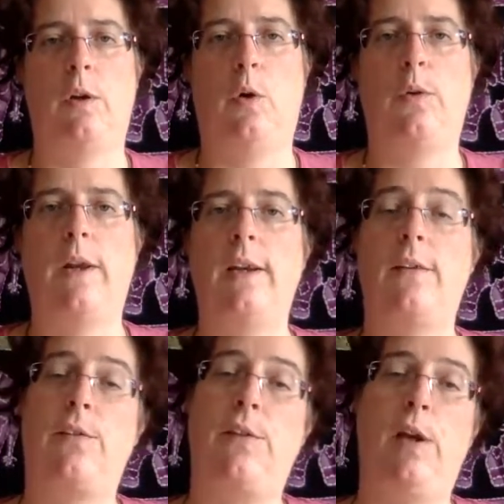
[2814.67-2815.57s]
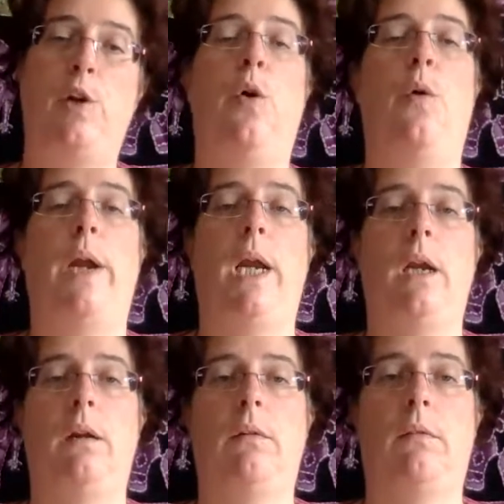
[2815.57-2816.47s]
or that it's still
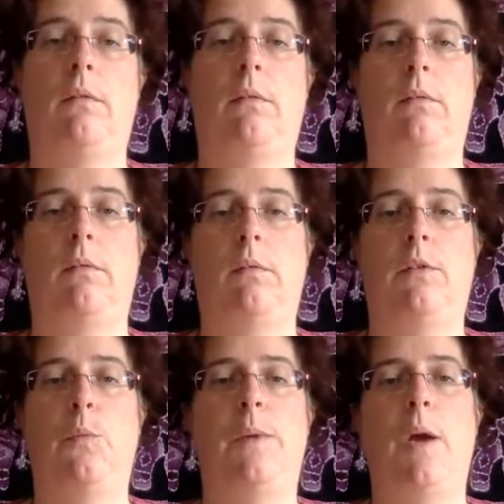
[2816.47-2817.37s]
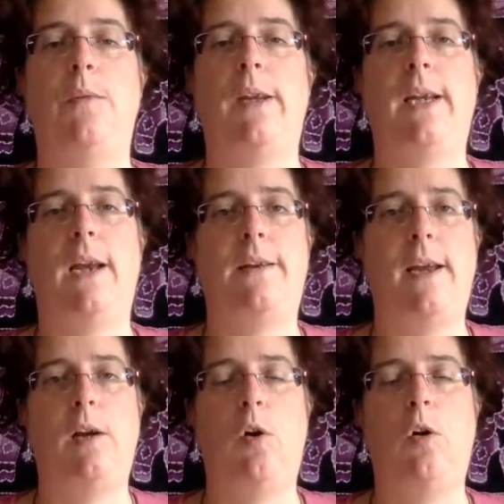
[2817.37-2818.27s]
going. Sometimes it can
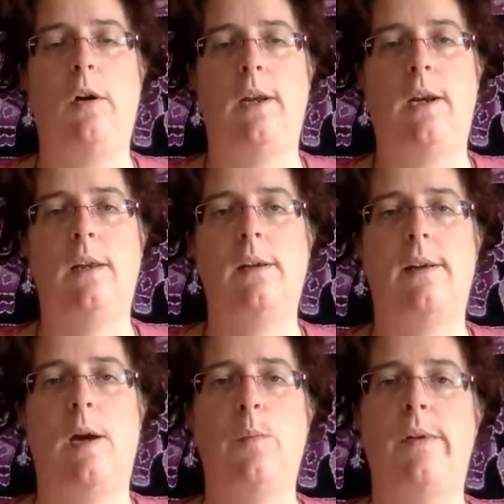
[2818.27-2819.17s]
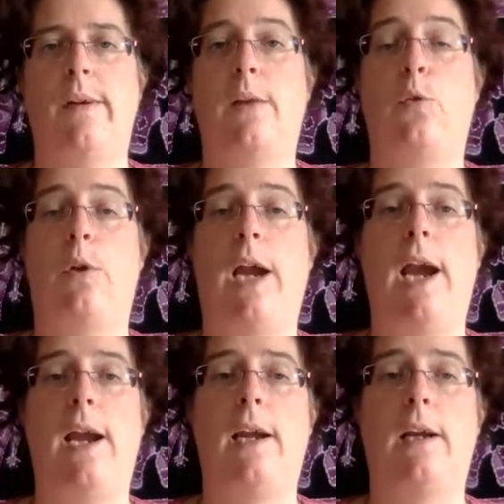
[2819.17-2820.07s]
take longer than other times, and that's okay.